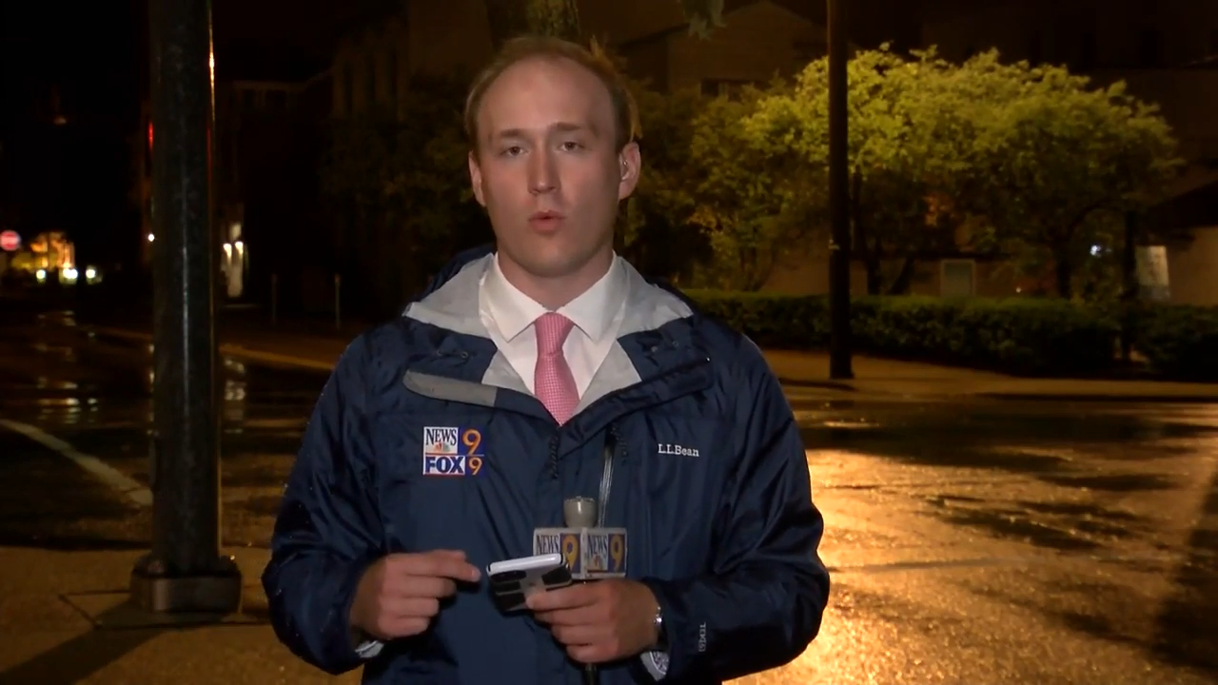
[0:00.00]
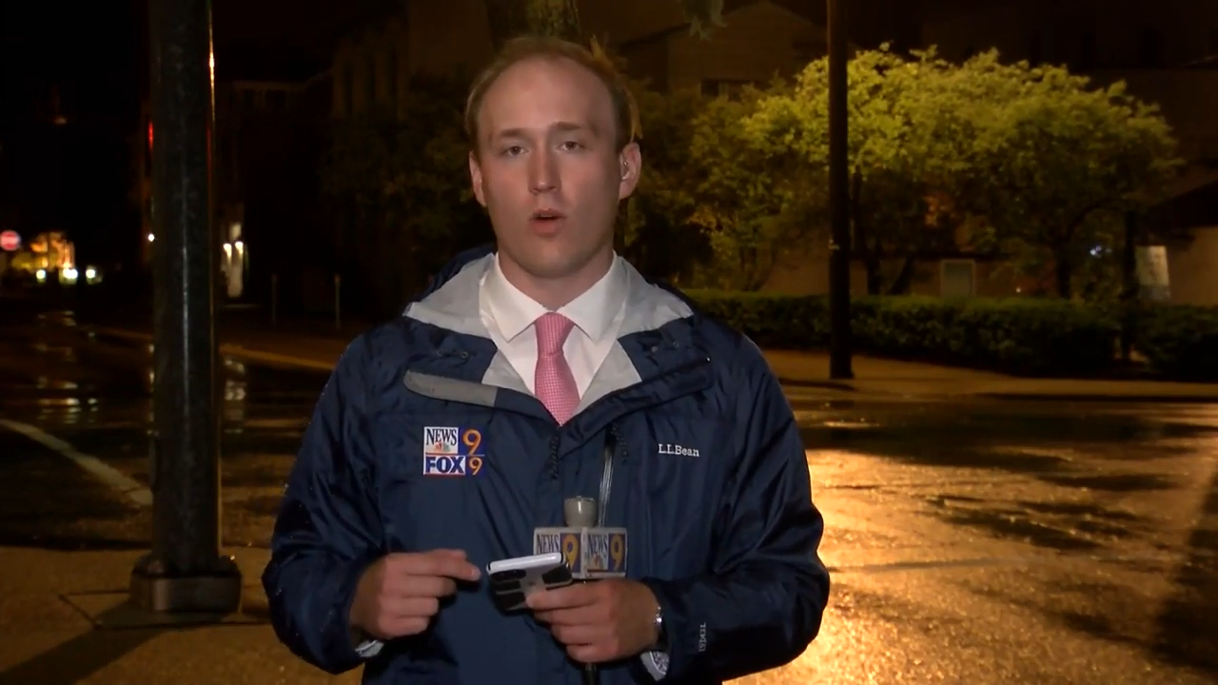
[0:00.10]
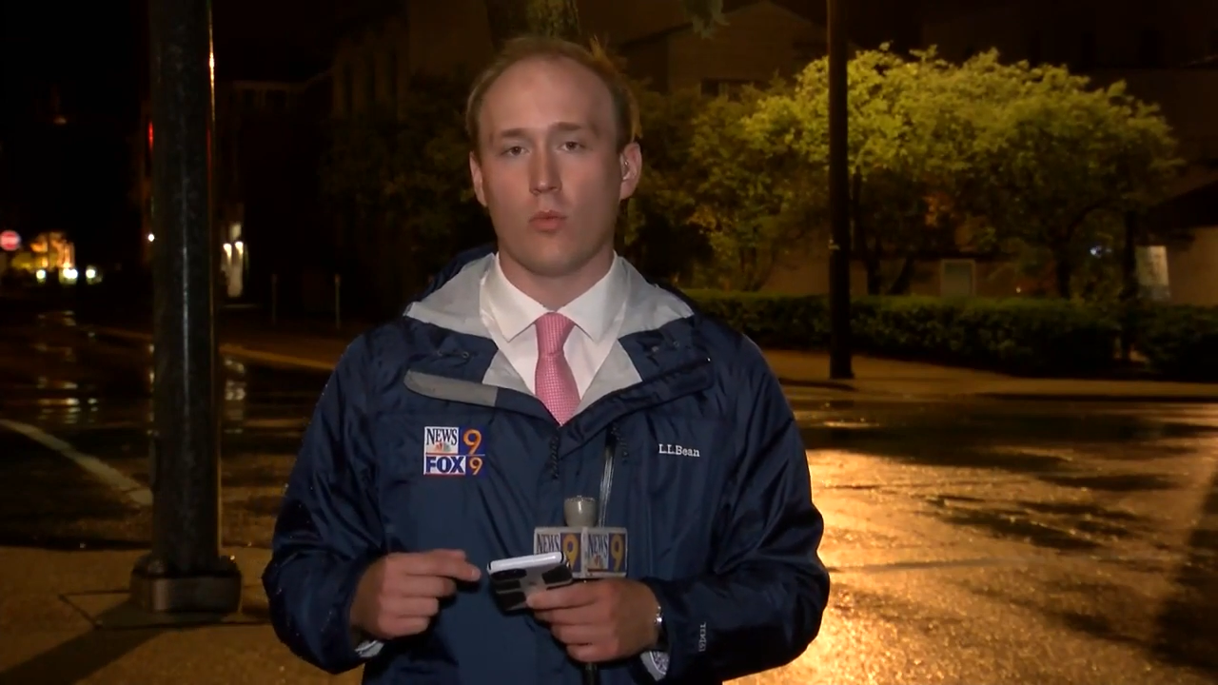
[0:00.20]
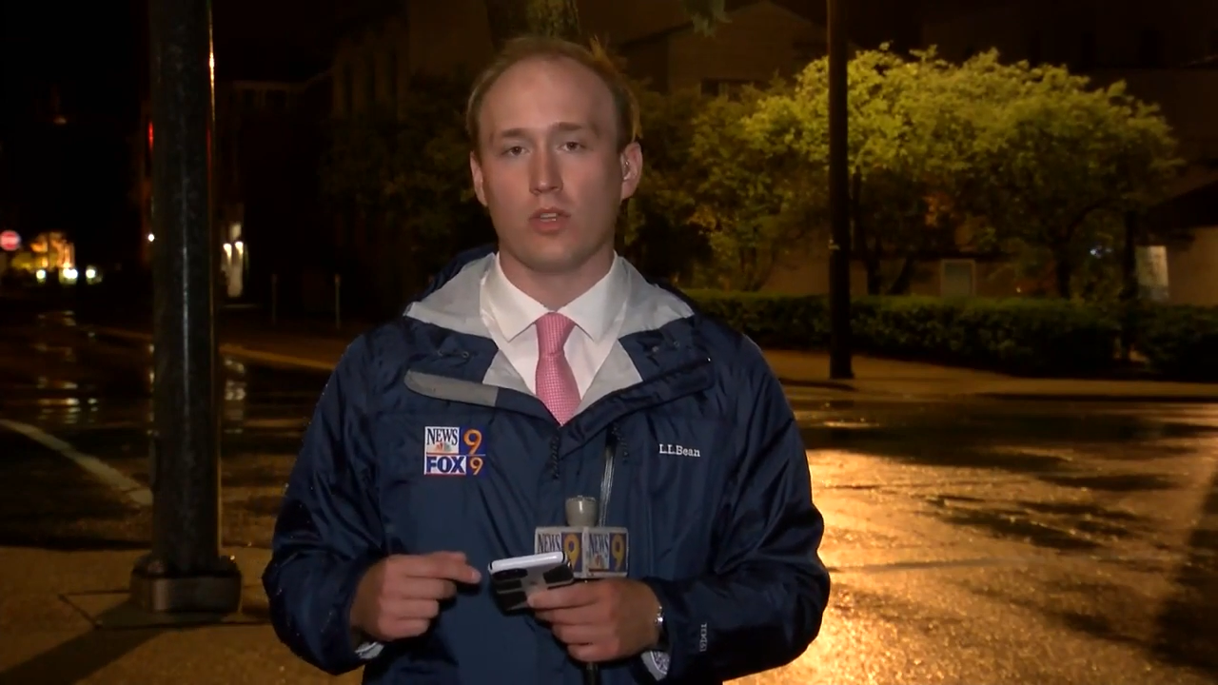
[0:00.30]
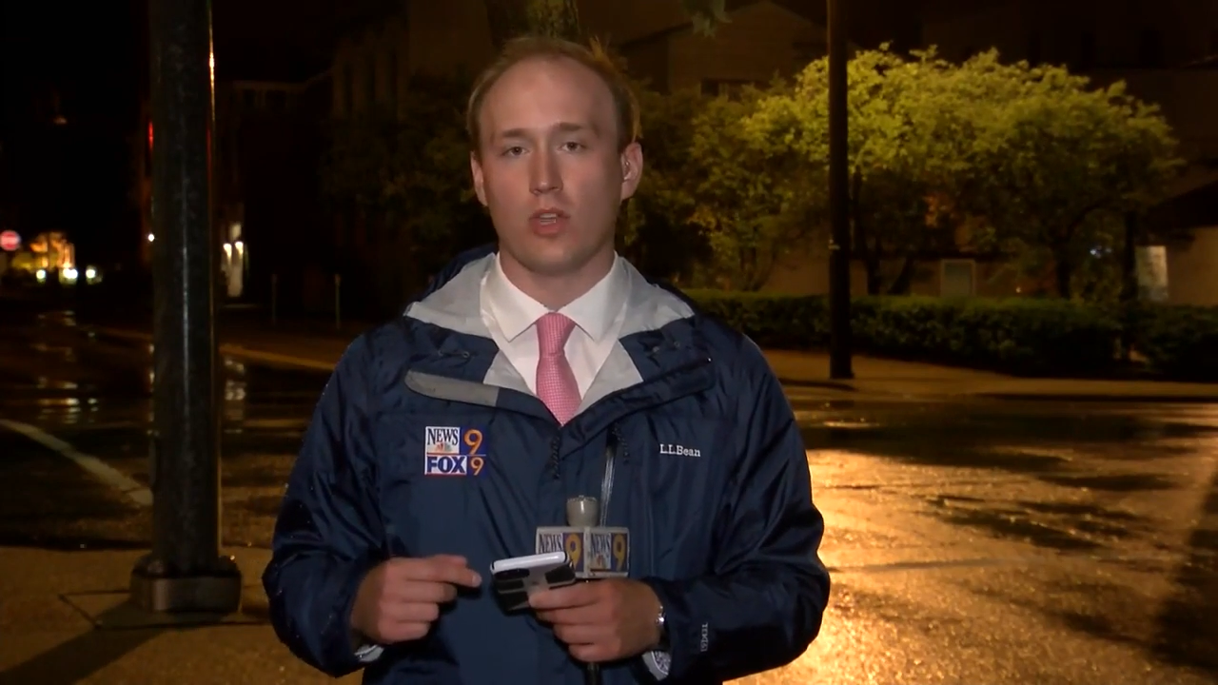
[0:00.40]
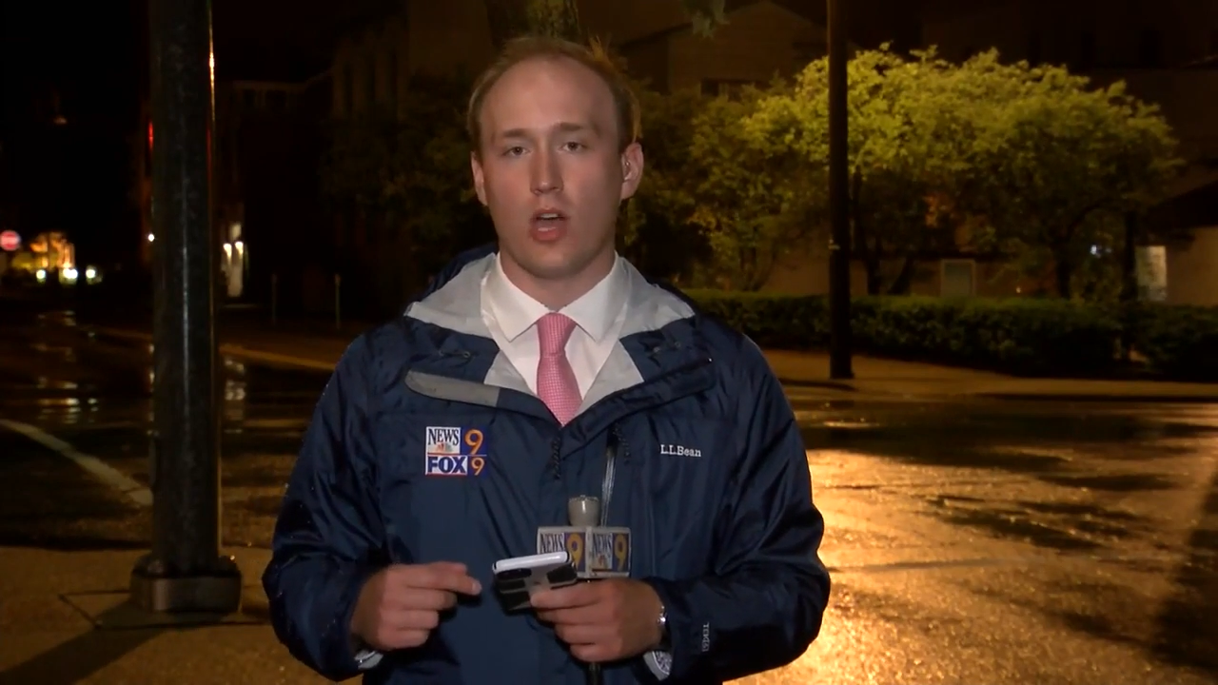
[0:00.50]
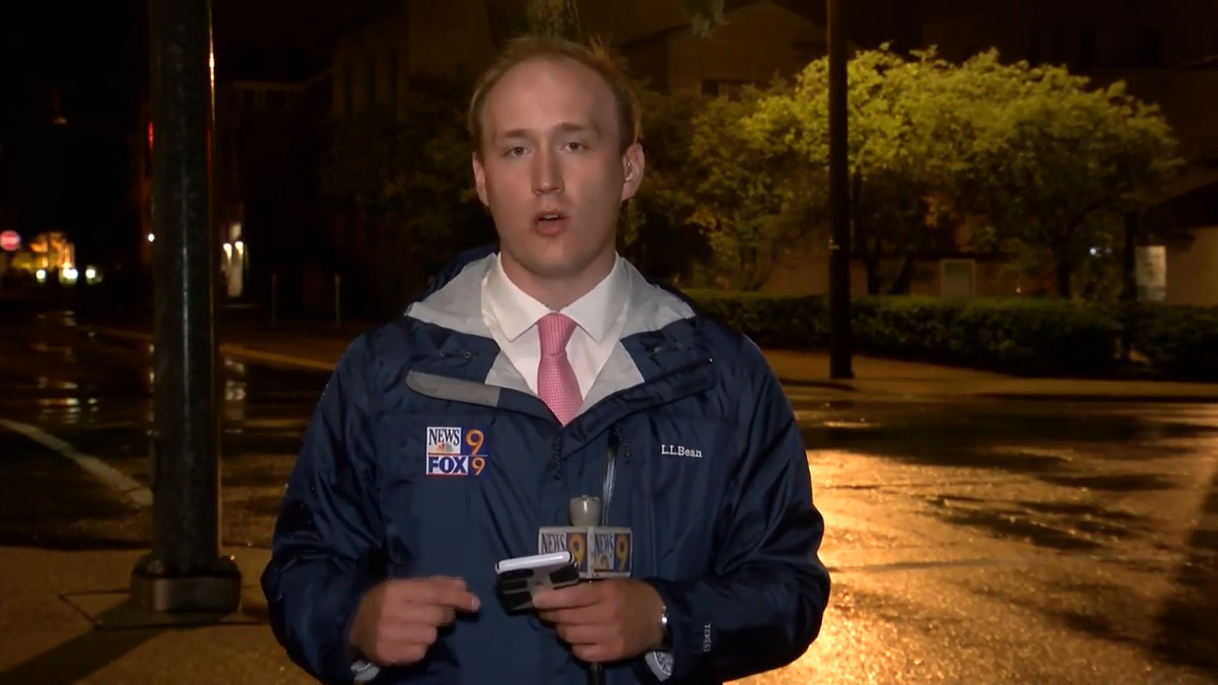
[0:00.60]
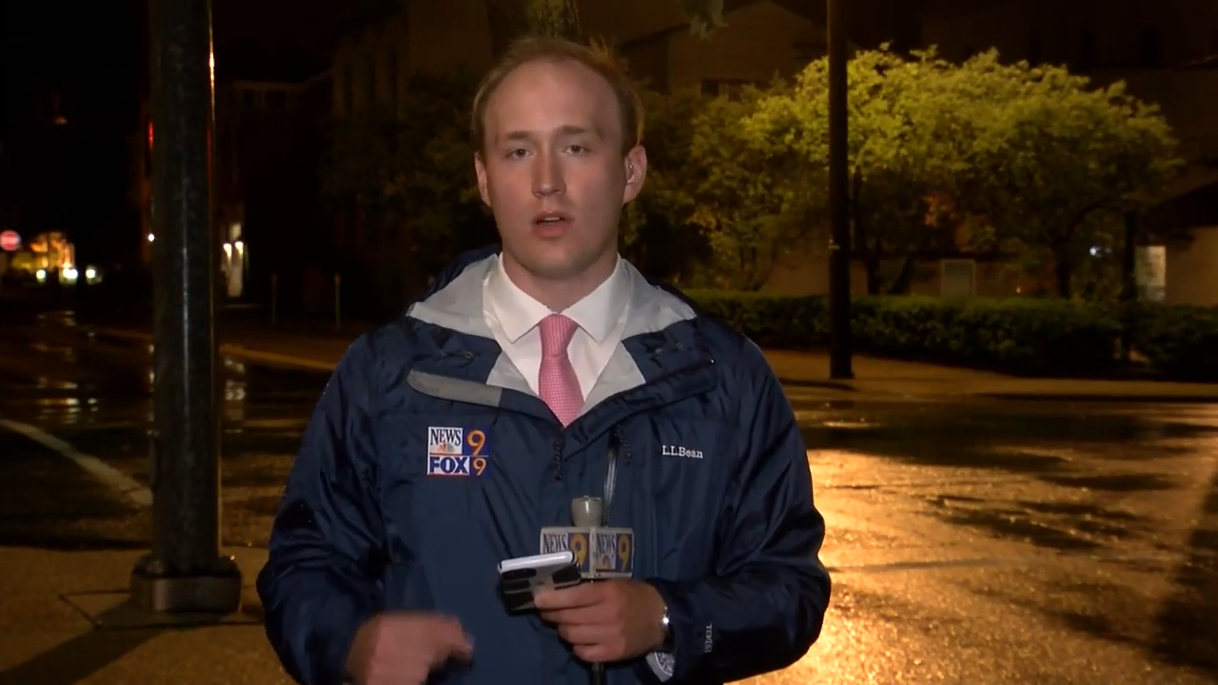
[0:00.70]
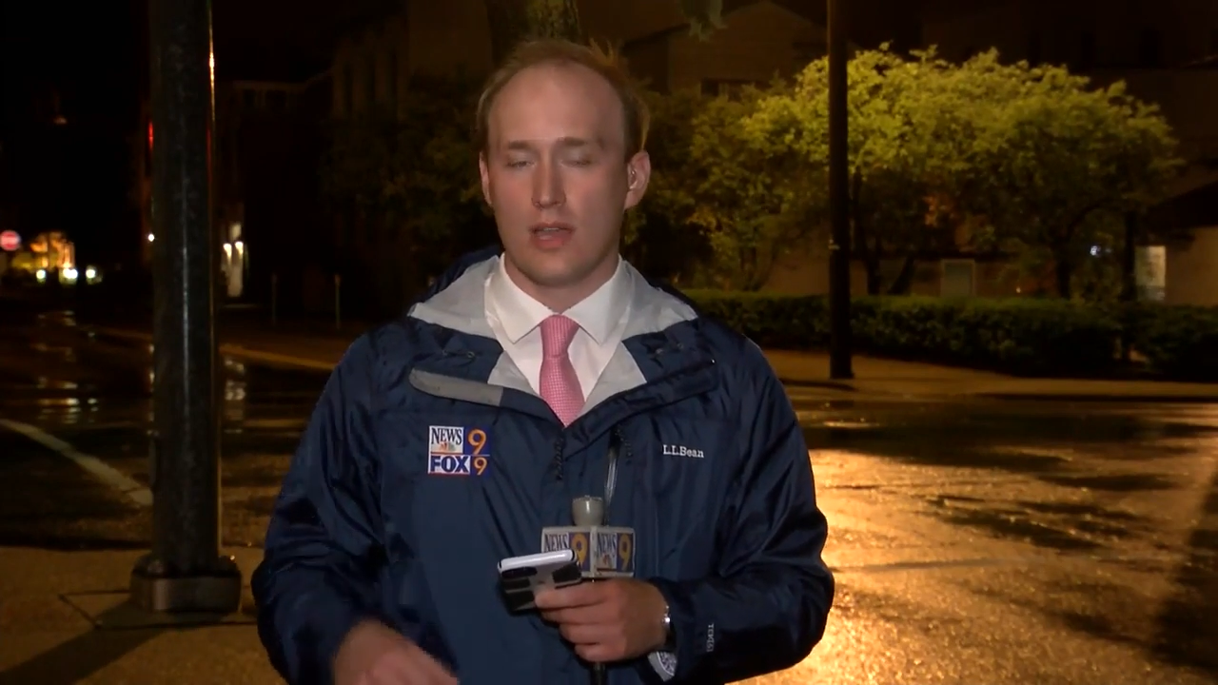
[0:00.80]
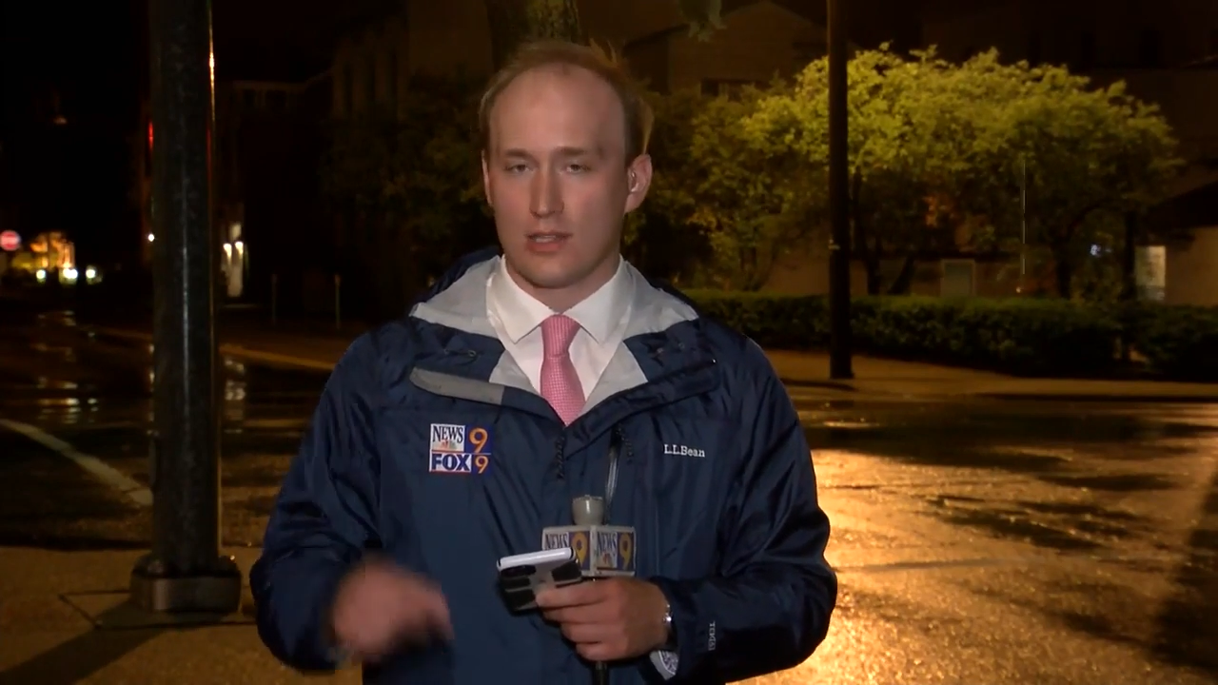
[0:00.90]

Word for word: on what we know.